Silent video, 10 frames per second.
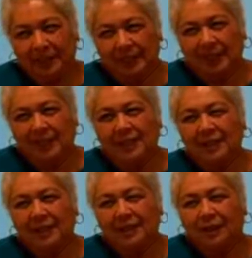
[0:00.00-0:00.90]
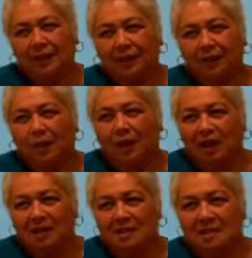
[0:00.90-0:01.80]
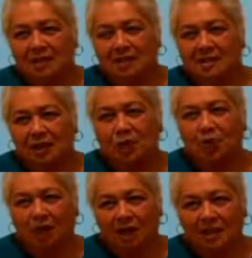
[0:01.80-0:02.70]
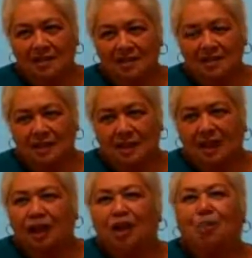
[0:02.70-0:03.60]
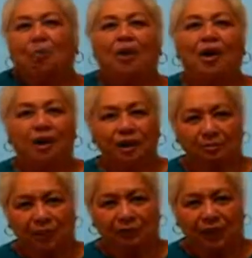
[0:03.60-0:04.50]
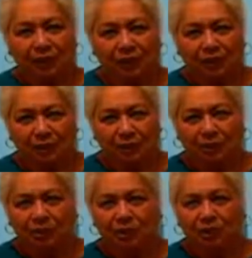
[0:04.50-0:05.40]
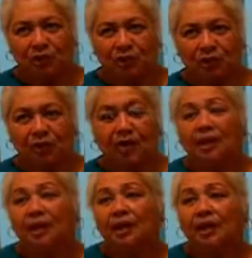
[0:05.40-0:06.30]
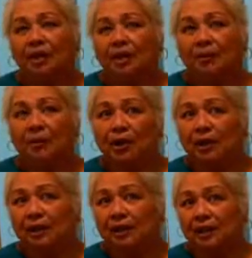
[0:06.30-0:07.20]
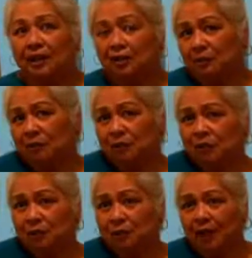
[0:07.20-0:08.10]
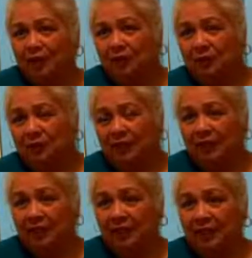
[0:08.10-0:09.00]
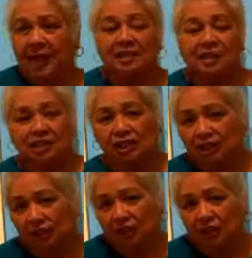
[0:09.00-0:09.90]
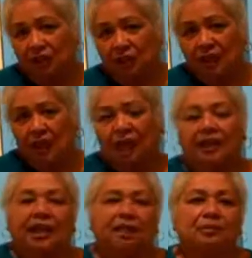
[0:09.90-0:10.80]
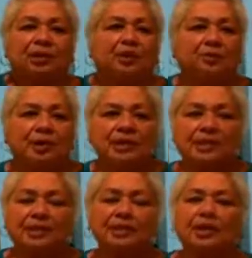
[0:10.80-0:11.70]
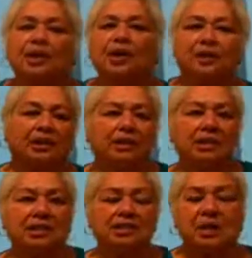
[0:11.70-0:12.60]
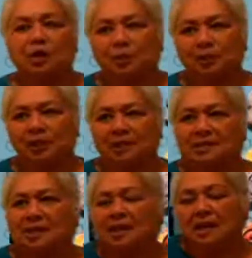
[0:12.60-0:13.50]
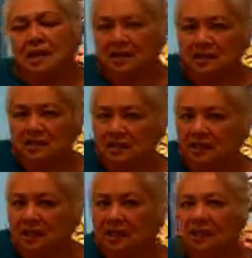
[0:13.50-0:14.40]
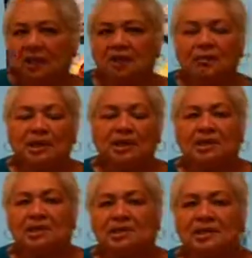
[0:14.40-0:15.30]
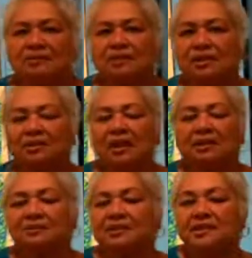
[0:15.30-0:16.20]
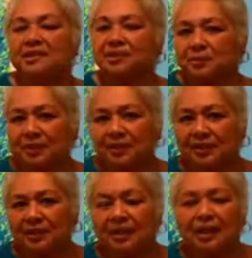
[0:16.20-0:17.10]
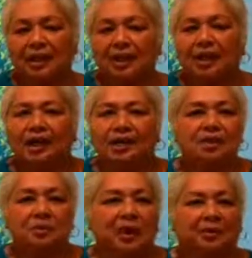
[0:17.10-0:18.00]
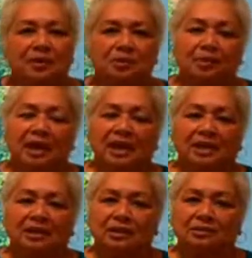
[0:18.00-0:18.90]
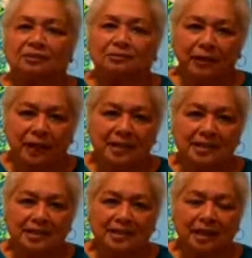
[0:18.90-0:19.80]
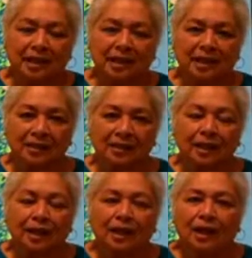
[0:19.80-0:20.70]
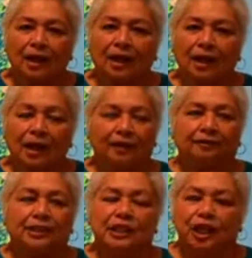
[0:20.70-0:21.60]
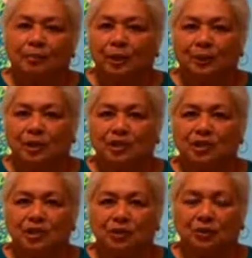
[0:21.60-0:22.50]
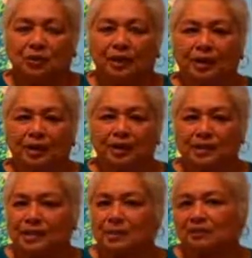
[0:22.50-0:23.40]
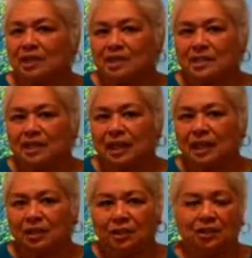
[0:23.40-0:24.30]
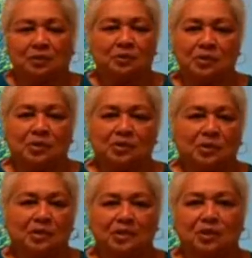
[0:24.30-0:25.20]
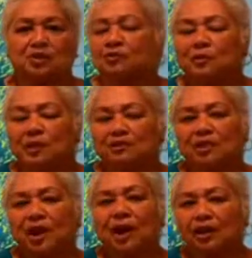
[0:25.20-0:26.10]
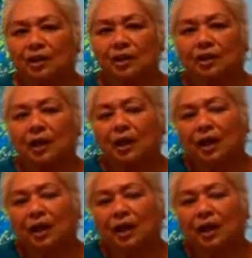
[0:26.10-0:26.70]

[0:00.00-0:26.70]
he was, and I say was, pardon me if I get a little bit emotional, uh, Marcus, Irving Marcus passed away last year. I am going to miss going to his openings and seeing him and his lovely wife, Elizabeth, uh, surrounded by their friends. And uh, every time I went to uh, an exhibit of his in a gallery, it was always so full of color.